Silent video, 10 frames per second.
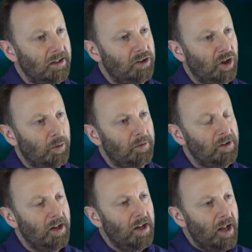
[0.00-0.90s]
jobs.
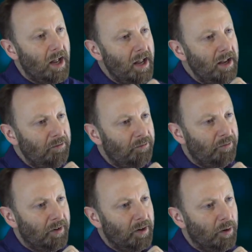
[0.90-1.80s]

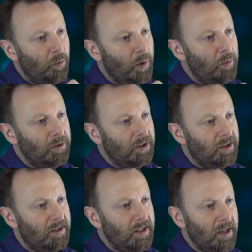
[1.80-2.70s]
If we were to
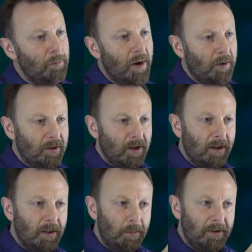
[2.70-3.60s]
think about
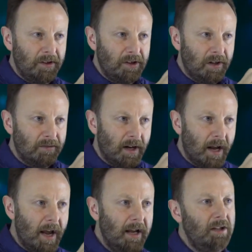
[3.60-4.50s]
the position of
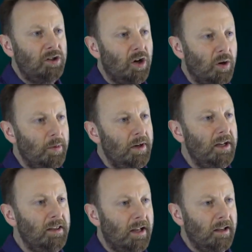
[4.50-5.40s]
a job
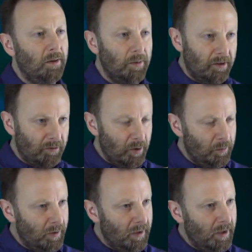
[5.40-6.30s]
in that lower group,
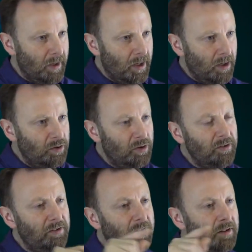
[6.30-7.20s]

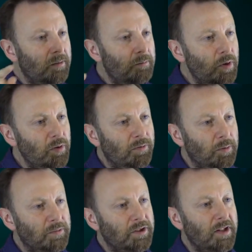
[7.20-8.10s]
does the move
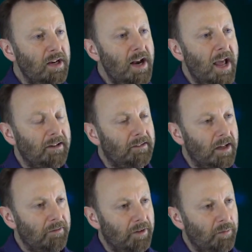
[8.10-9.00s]
up to the next
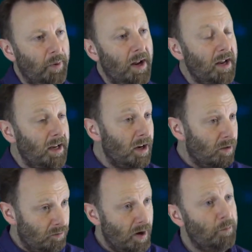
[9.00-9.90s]
level of pay
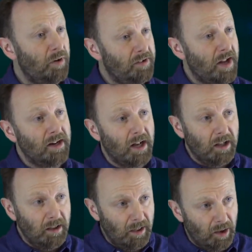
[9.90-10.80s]
represent a
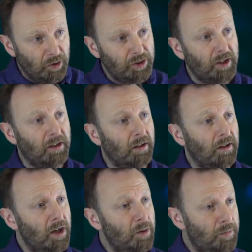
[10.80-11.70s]

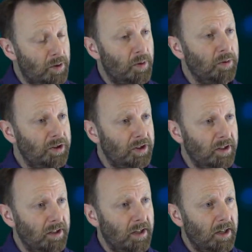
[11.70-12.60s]
logical promotion?
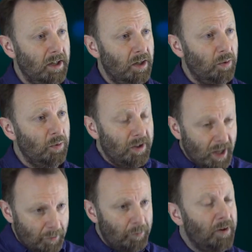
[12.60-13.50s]
Would
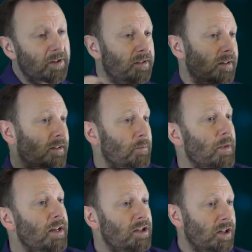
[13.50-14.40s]
that person's
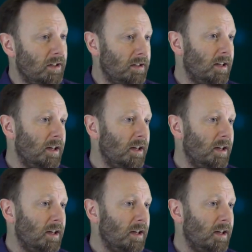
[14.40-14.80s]
immediate